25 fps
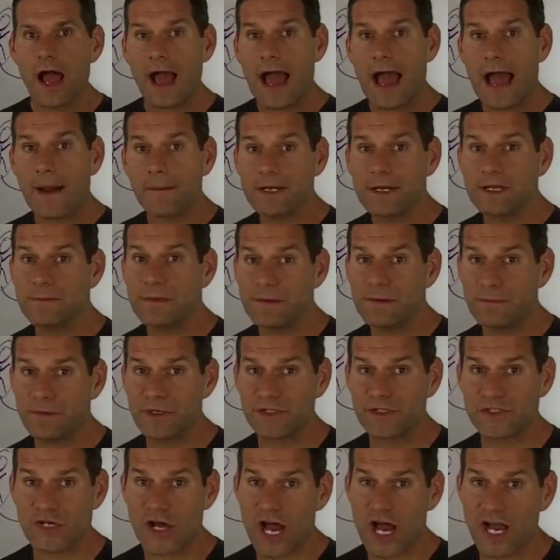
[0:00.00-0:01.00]
How many people
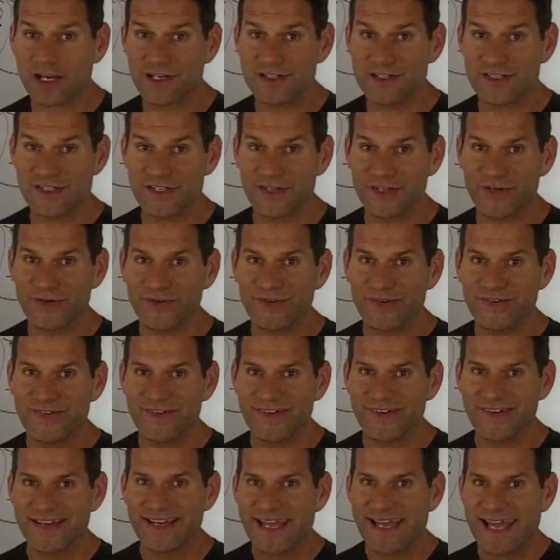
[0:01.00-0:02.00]
you talking to?
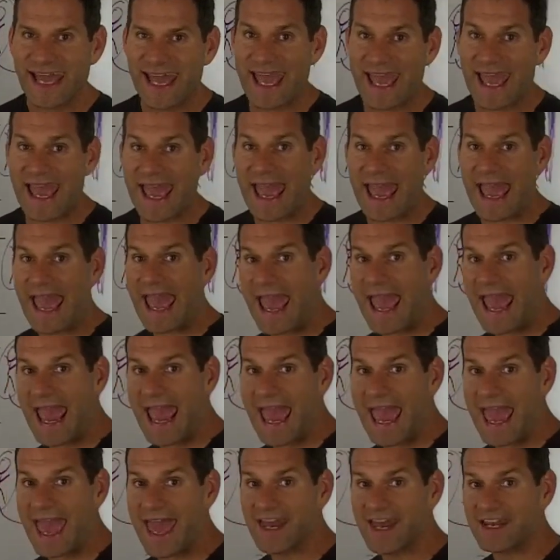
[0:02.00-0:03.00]

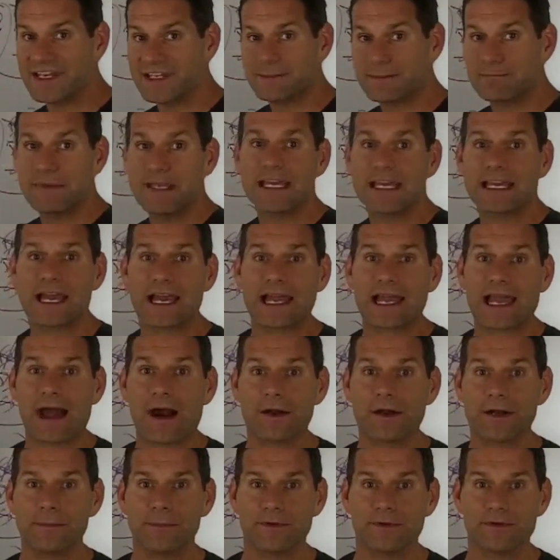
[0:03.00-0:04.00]
And being
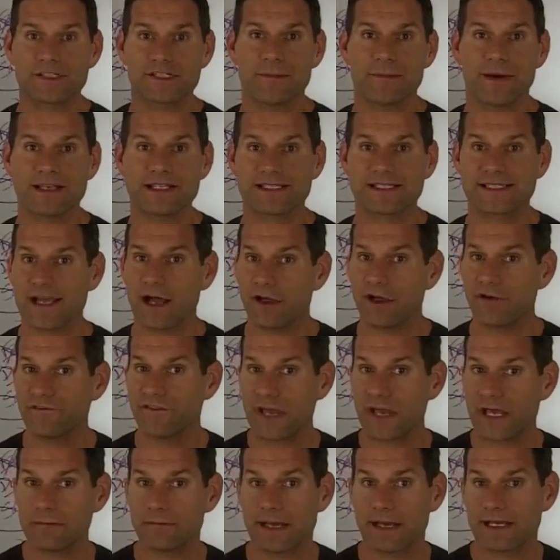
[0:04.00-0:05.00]
accountable to myself
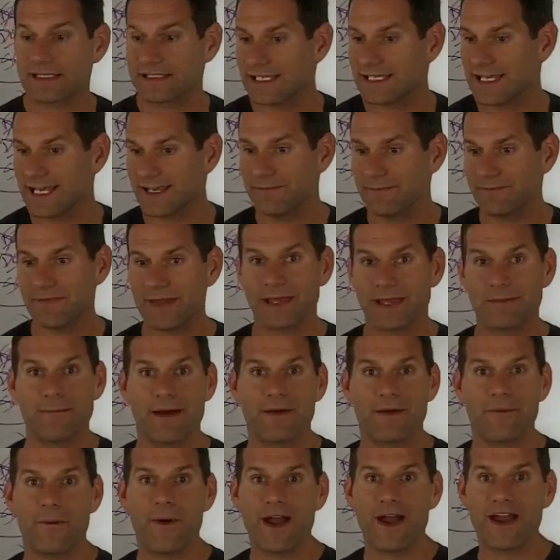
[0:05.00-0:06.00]
and my team and
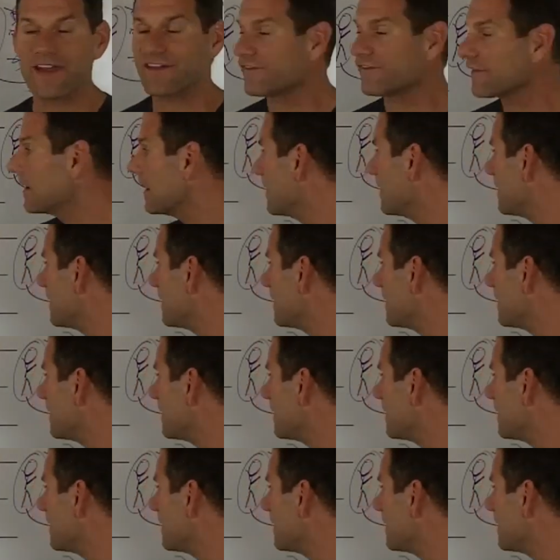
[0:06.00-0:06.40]
my wife.